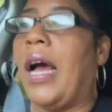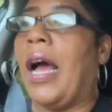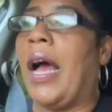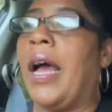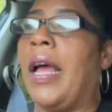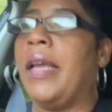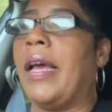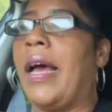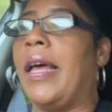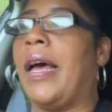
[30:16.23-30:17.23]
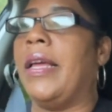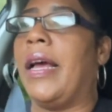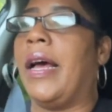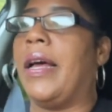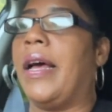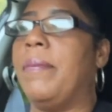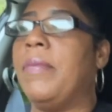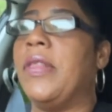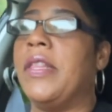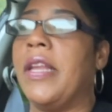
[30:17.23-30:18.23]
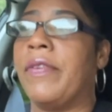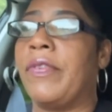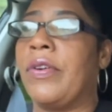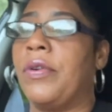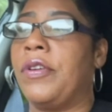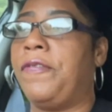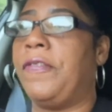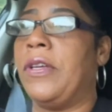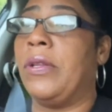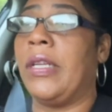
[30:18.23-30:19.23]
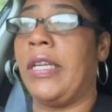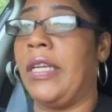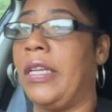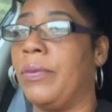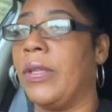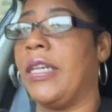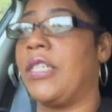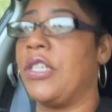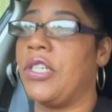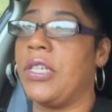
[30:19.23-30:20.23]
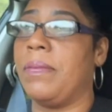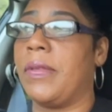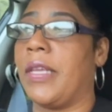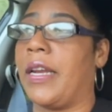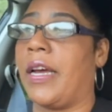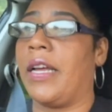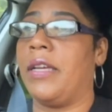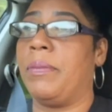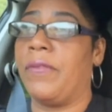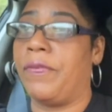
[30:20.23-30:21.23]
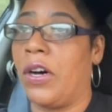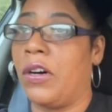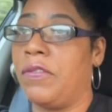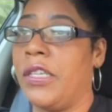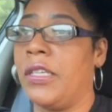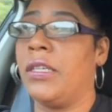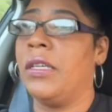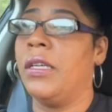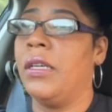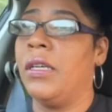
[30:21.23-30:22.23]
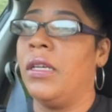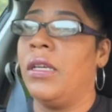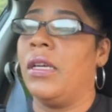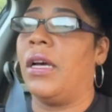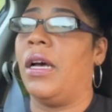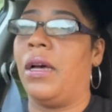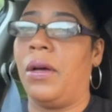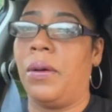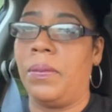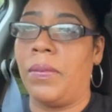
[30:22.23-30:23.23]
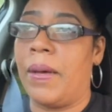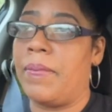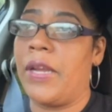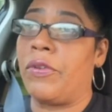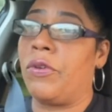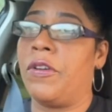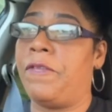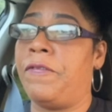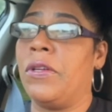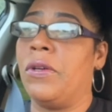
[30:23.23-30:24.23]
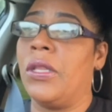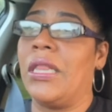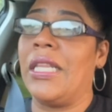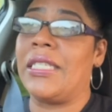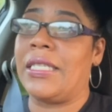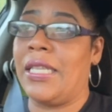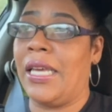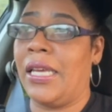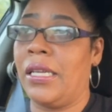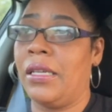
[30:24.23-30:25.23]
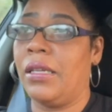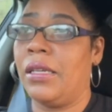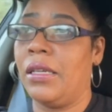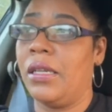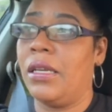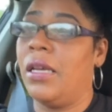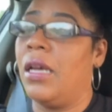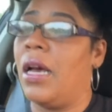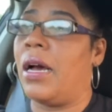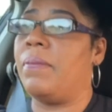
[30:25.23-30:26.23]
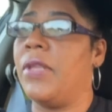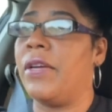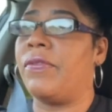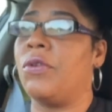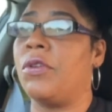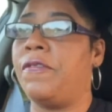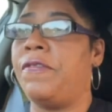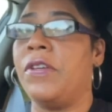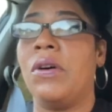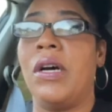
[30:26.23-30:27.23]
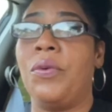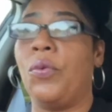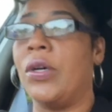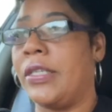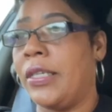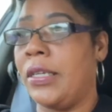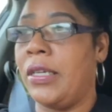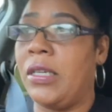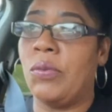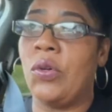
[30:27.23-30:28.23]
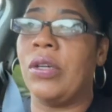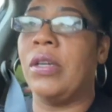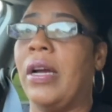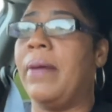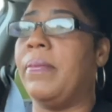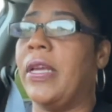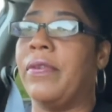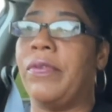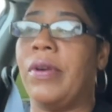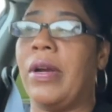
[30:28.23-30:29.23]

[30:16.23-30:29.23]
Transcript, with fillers: I, I, I, I am never going to feel in any relationship that I am involved in. Um, I'm never going to feel less than. I'm never going to feel unwanted anymore. I'm never,